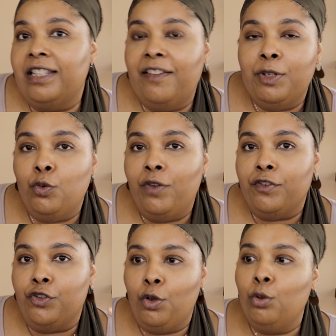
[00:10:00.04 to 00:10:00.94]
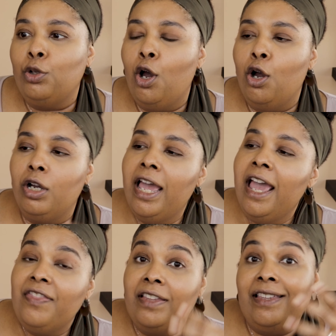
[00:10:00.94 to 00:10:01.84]
that they've been doing for so long
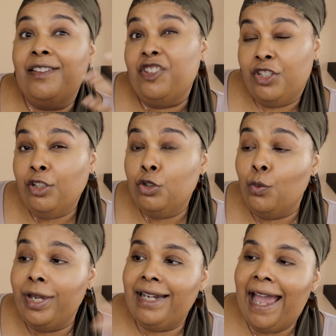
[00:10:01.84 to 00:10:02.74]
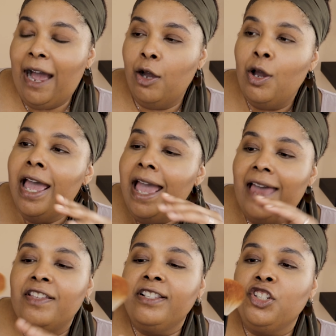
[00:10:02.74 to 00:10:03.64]
that they're still doing now.
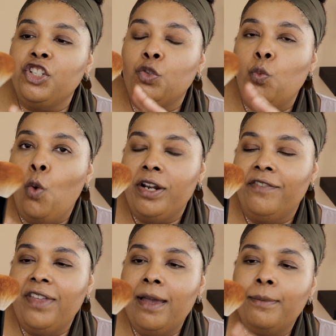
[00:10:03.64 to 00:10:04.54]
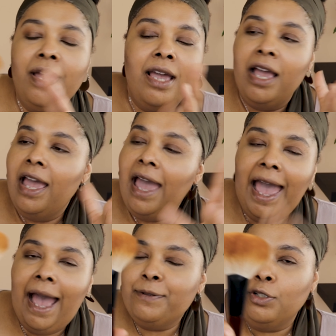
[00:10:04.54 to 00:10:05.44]
And this is just one of them.
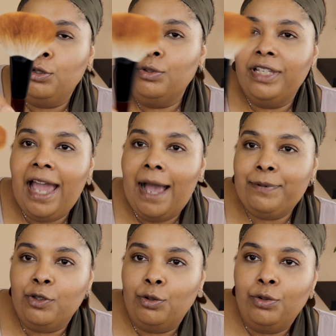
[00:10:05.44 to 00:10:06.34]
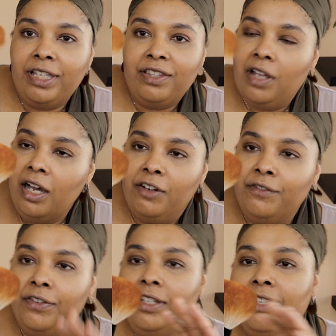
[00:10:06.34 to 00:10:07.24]
Absolutely, absolutely
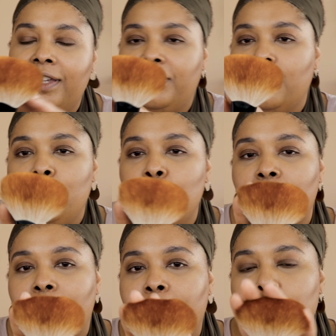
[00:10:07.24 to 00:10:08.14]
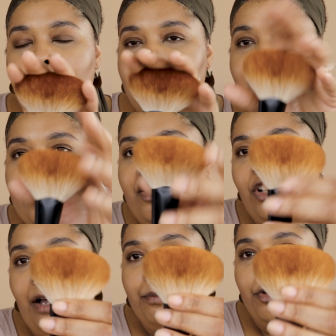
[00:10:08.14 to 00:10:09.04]
love that they're using fruit to dye. Just
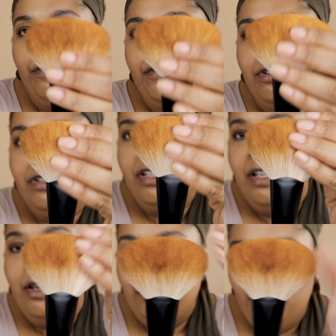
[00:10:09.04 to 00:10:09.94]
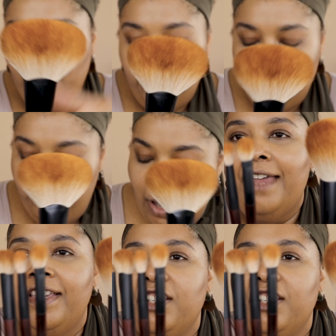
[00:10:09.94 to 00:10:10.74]
look how beautiful. Beautiful, beautiful. And